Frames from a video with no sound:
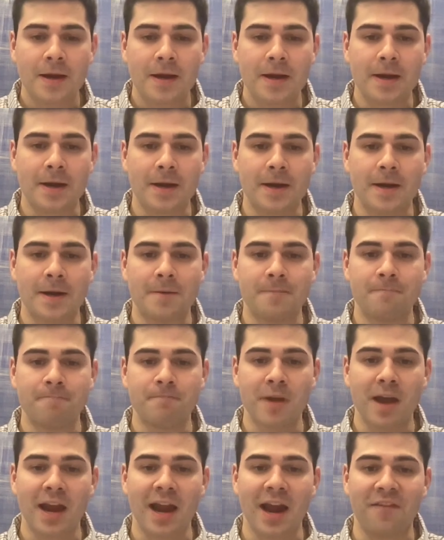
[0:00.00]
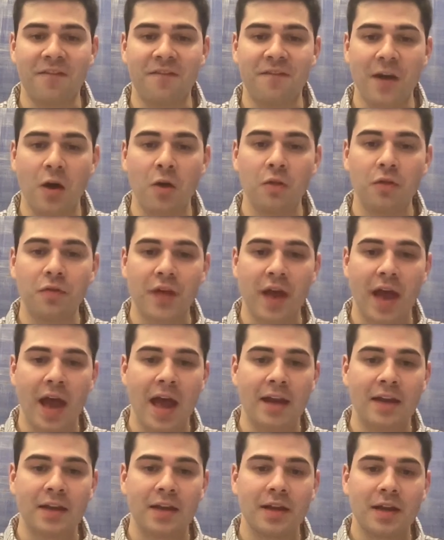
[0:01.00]
And I felt
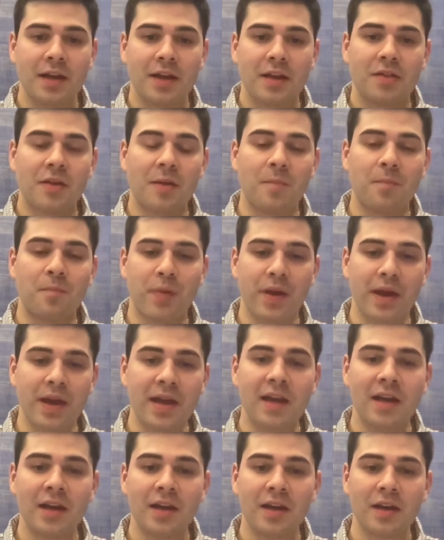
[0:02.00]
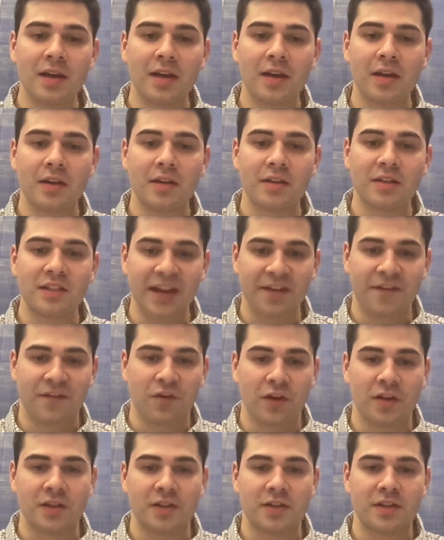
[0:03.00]
that the big
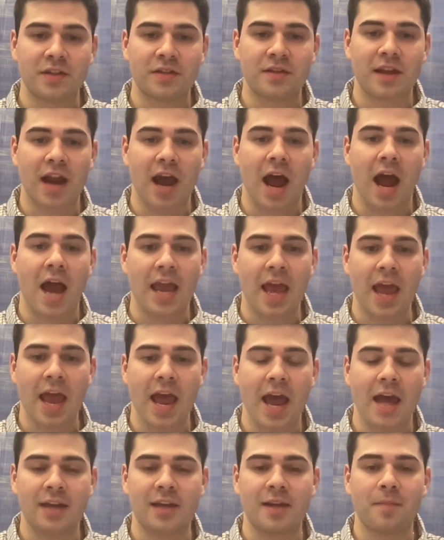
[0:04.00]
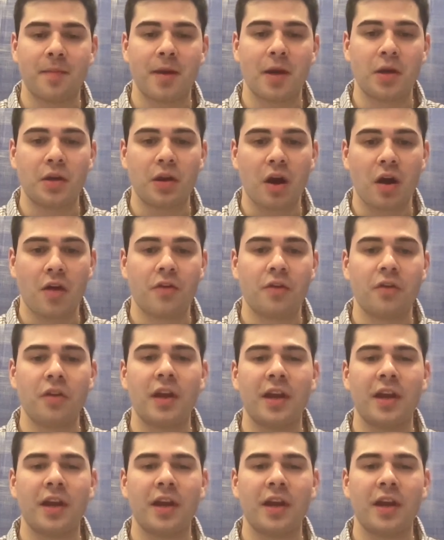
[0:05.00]
difference that I had compared to other